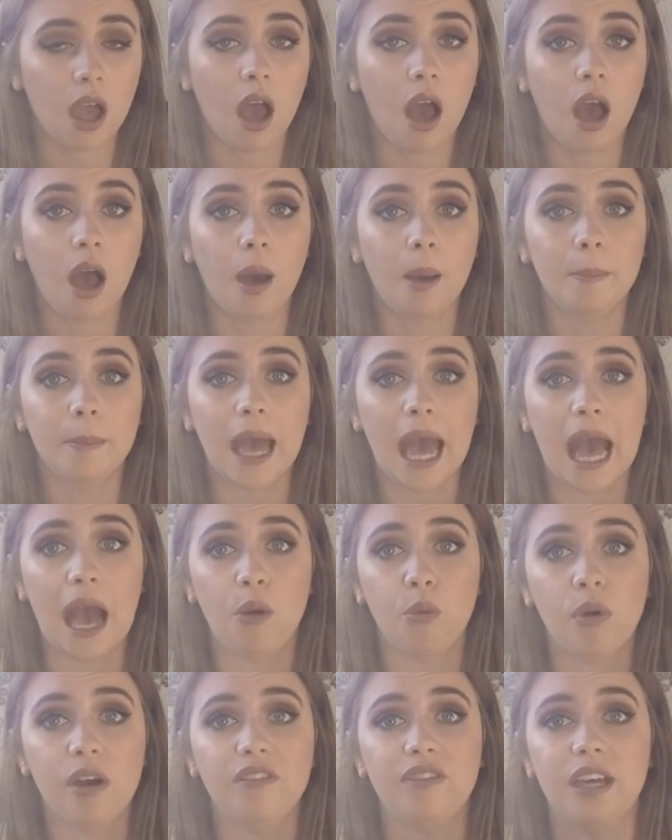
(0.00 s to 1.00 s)

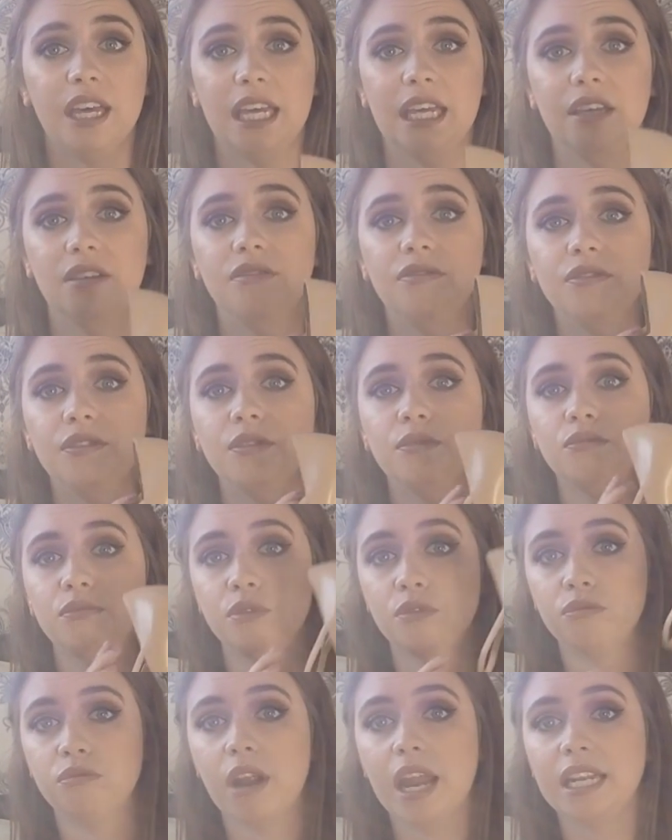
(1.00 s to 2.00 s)
However, if
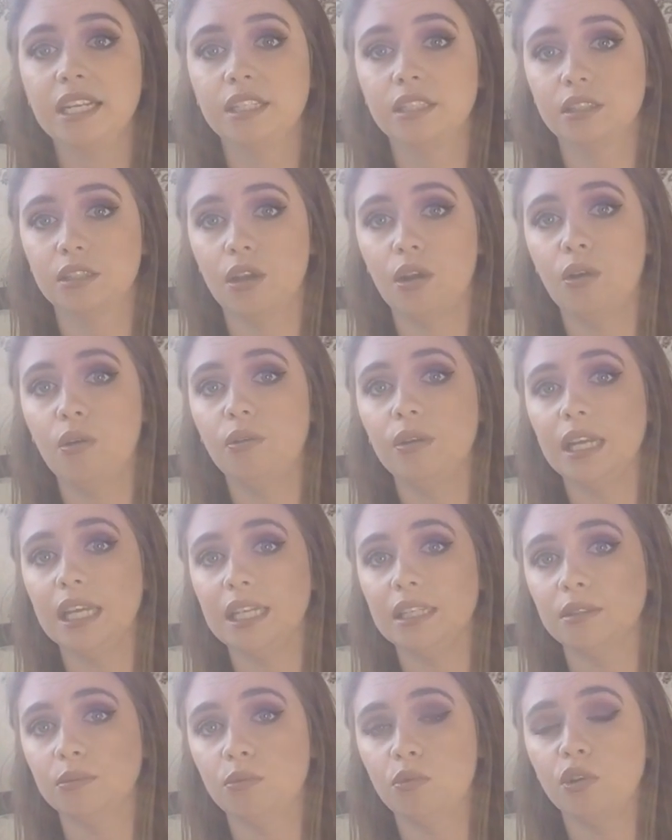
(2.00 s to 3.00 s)
the red sole
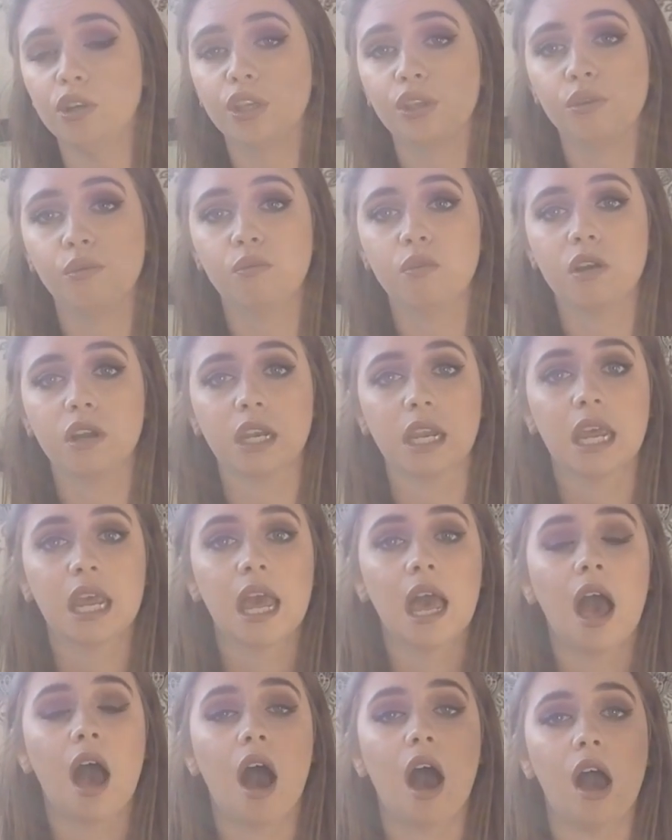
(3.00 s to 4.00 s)
is what you want,
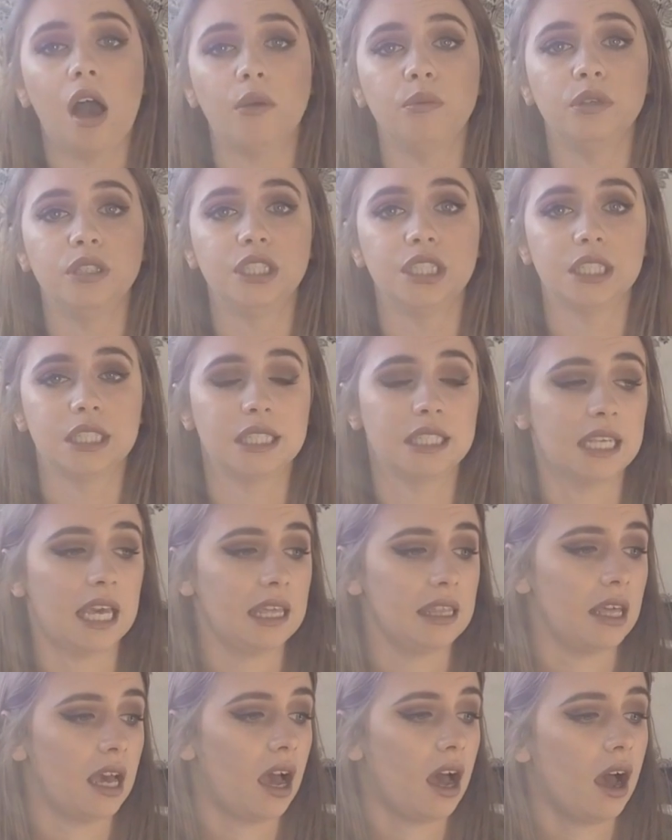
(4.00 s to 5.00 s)
I would just
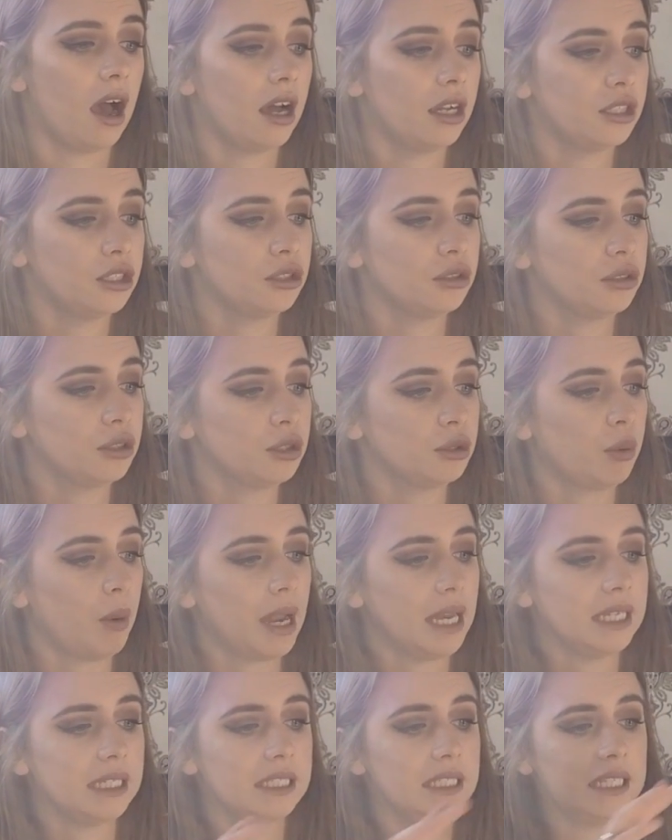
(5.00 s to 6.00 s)
say that
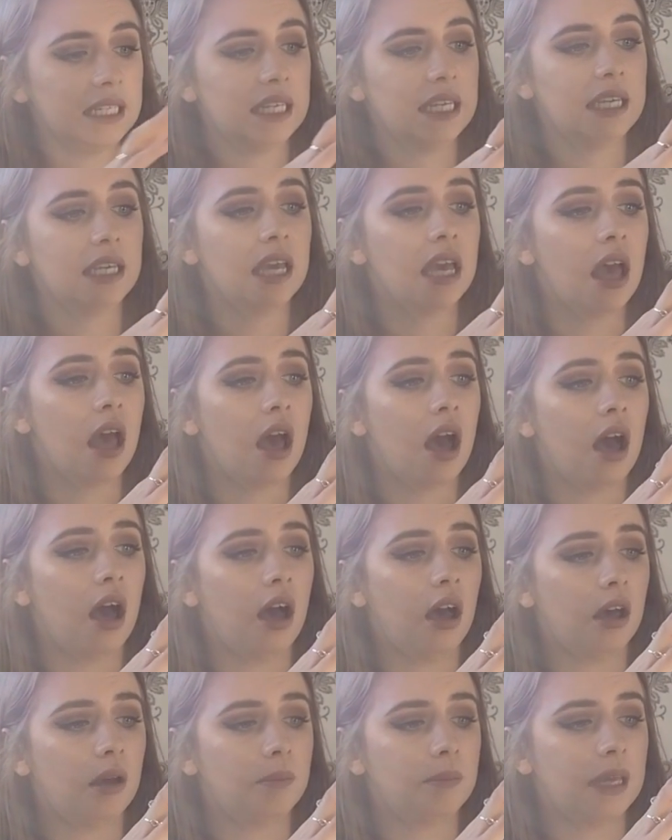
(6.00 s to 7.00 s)
120
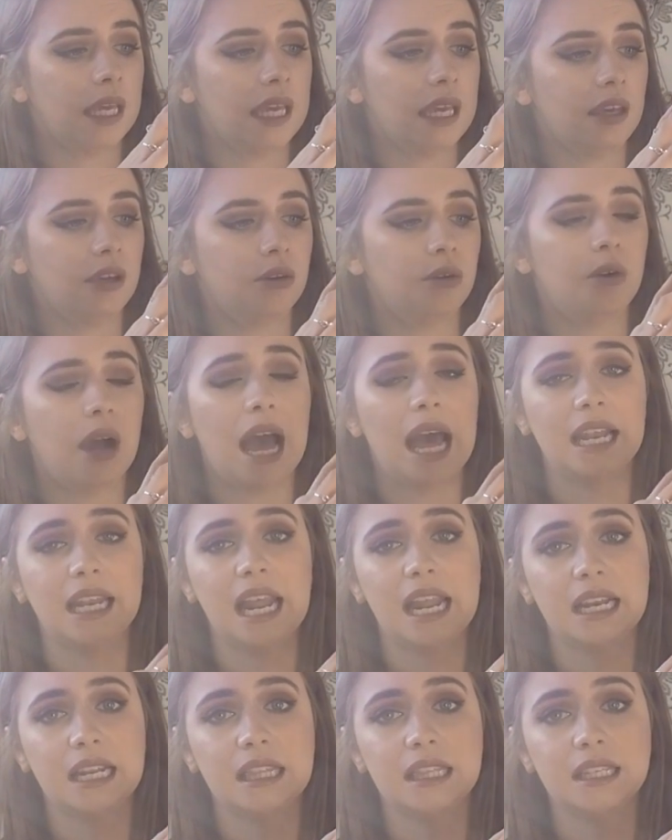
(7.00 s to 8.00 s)
heel
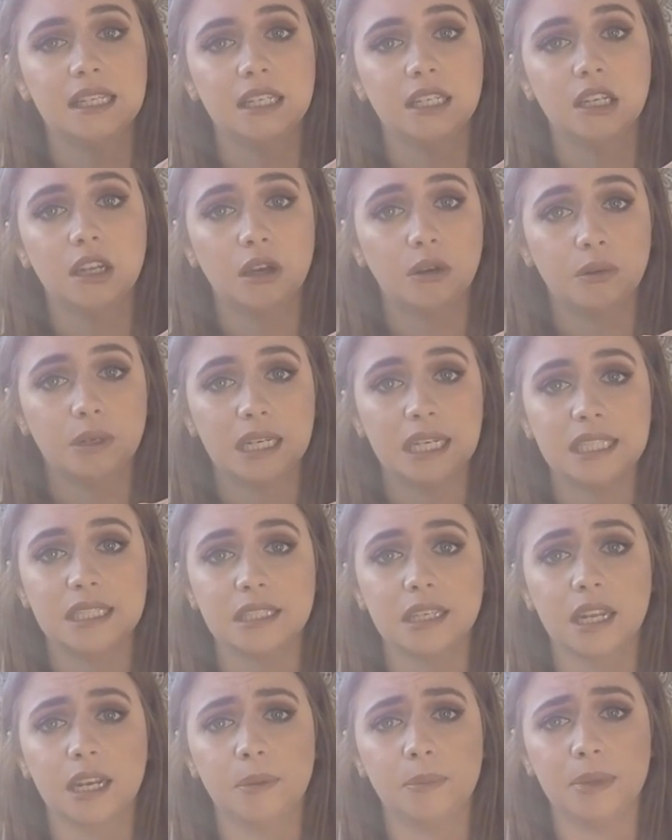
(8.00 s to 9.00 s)
and anything lower
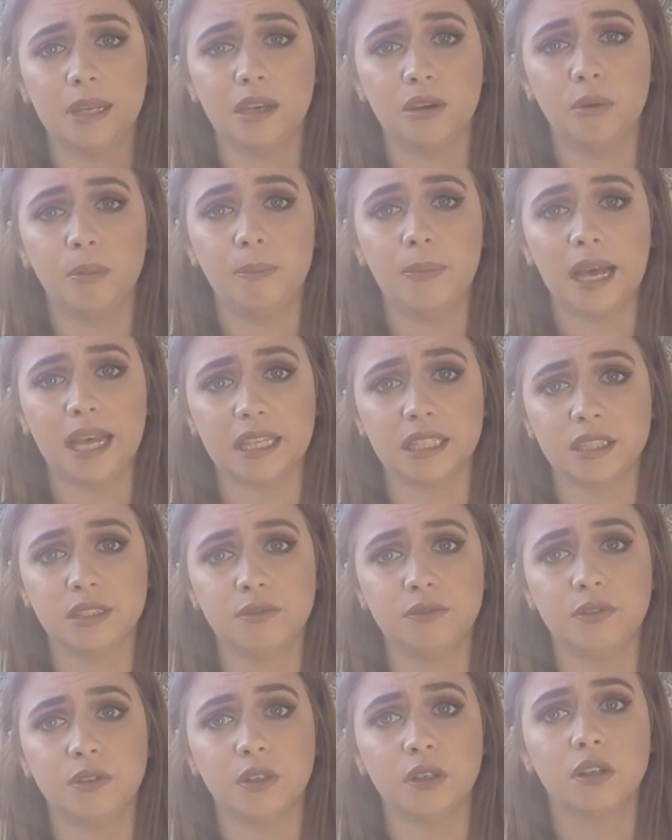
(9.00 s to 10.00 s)
is going to be your
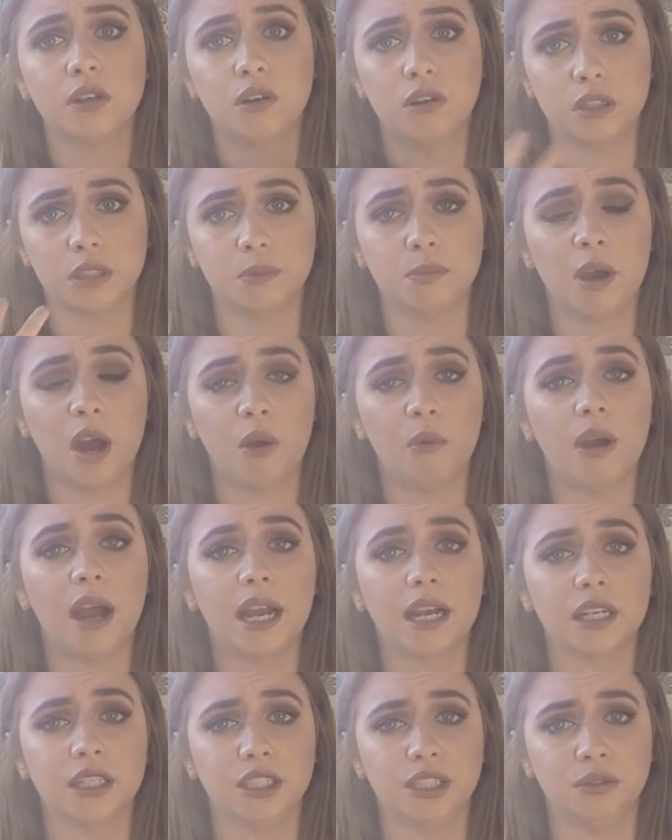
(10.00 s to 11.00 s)
best for cost per
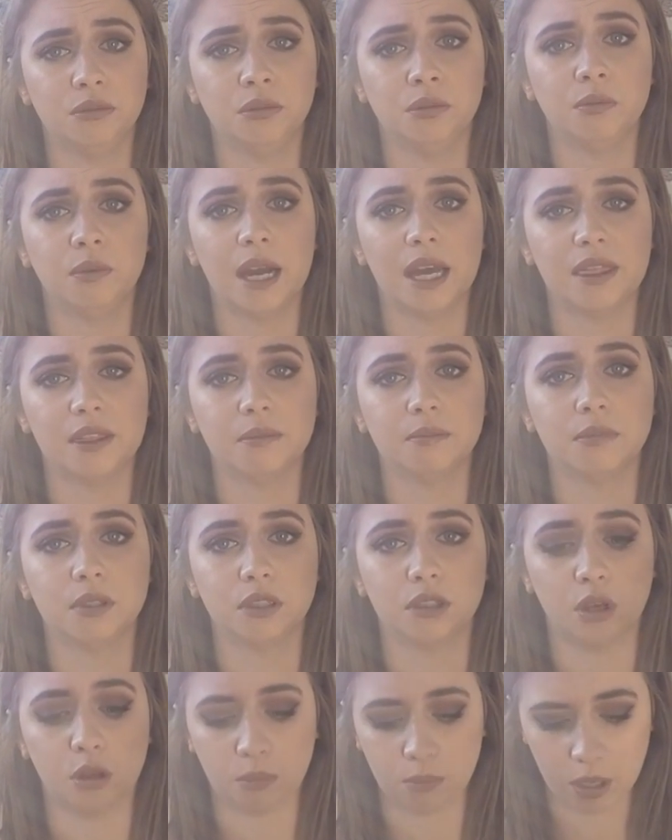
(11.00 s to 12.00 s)
wear, because you will wear them
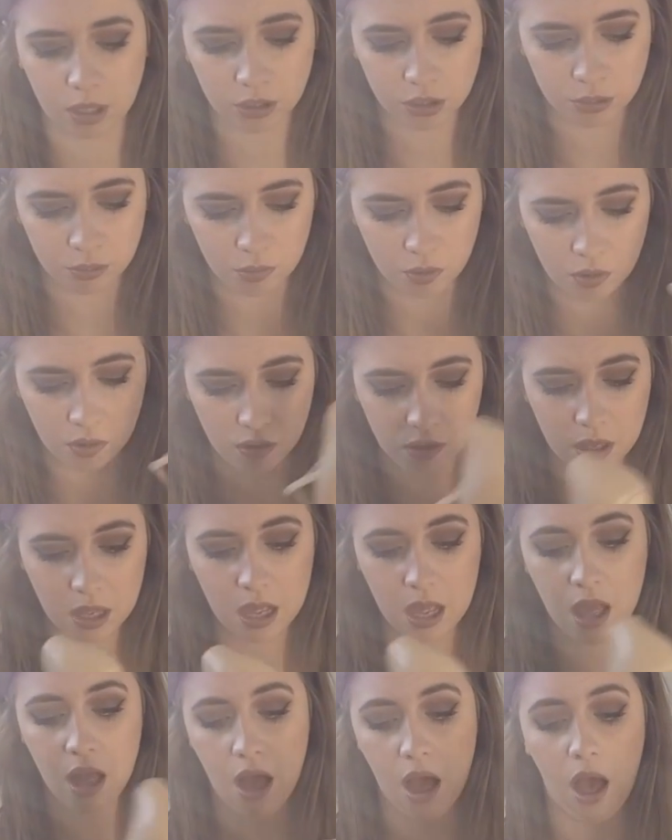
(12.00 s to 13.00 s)
so much more.
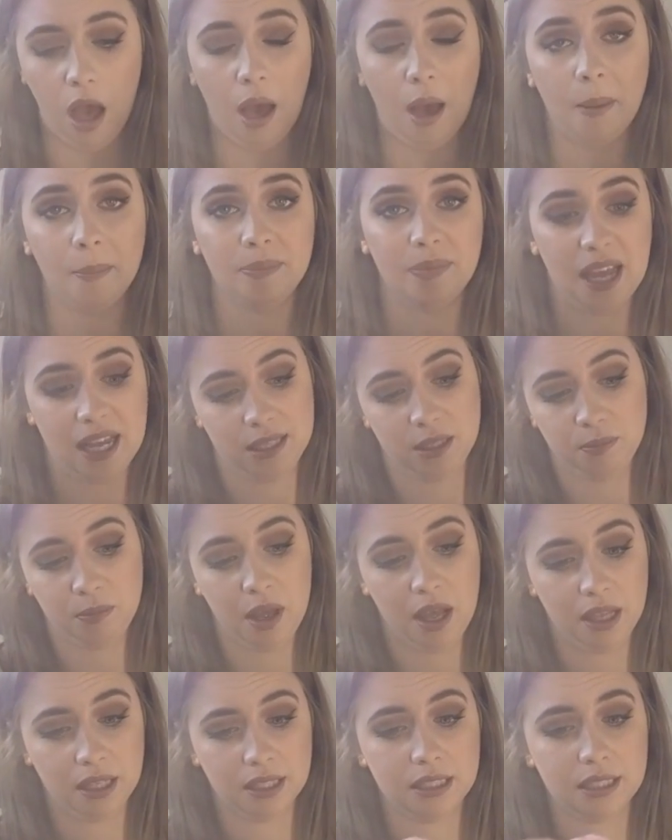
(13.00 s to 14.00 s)
That's
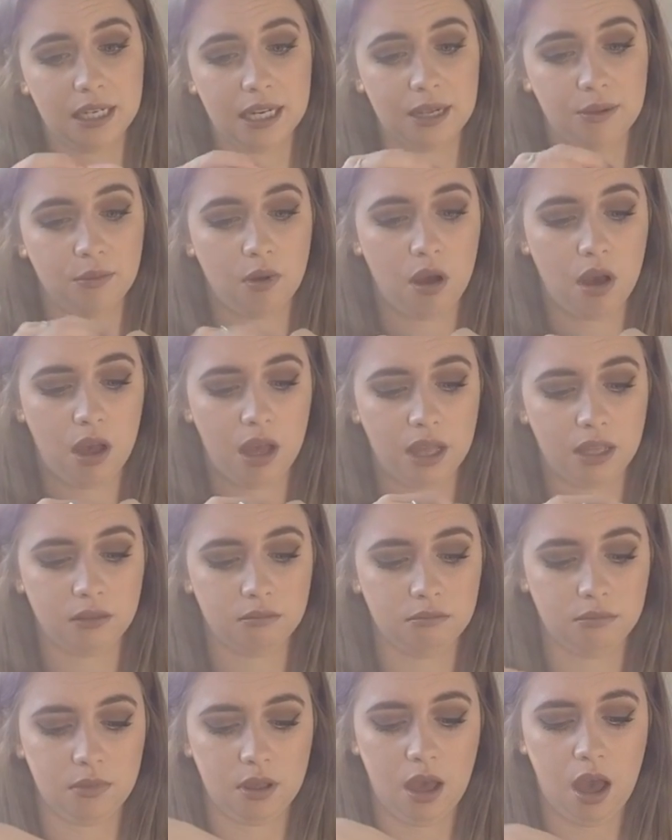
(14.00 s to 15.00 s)
personally what
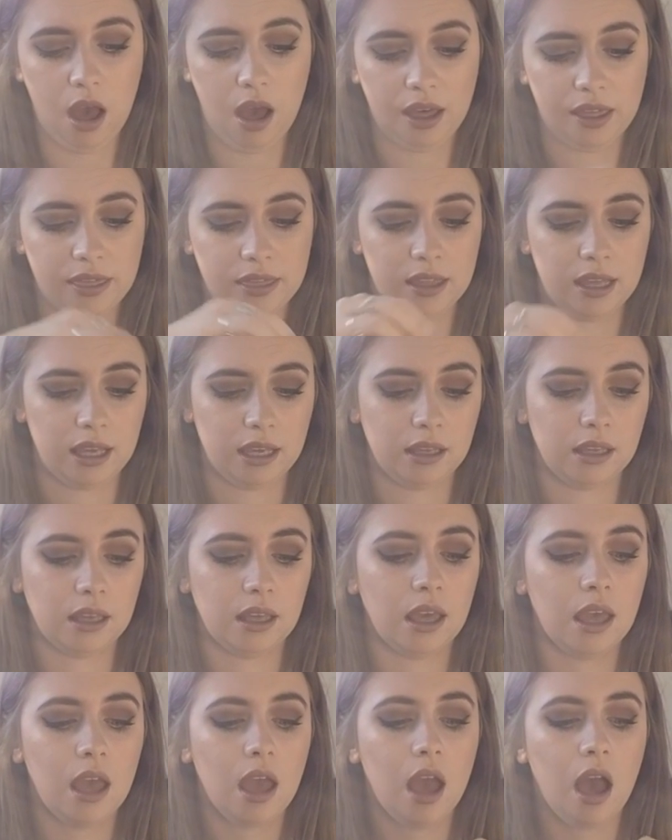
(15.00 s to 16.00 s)
I think.
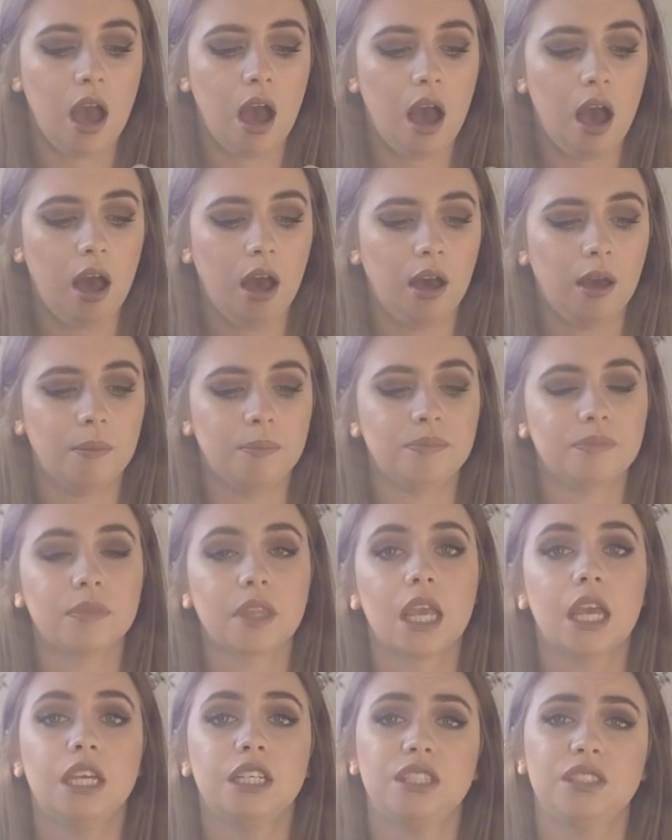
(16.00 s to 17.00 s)

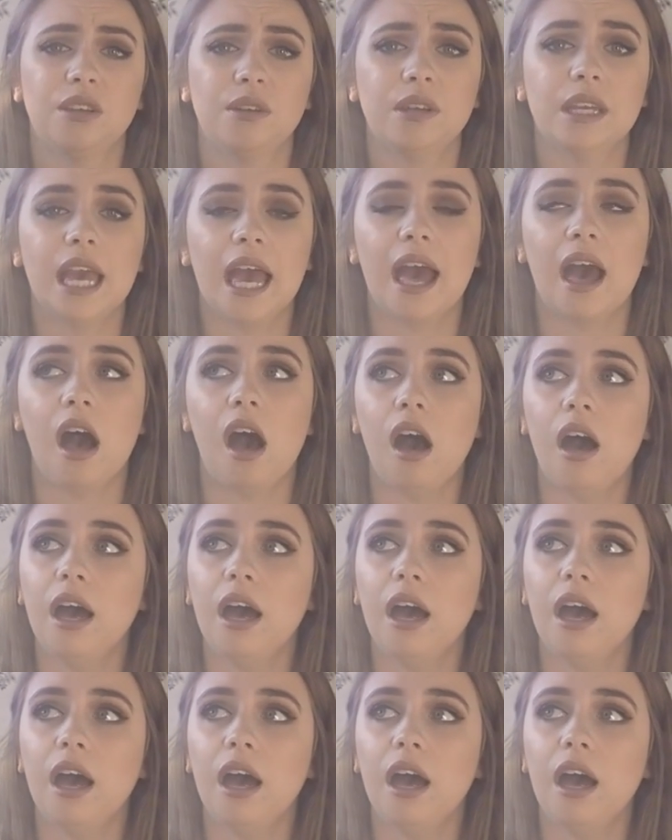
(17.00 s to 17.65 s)
So yeah,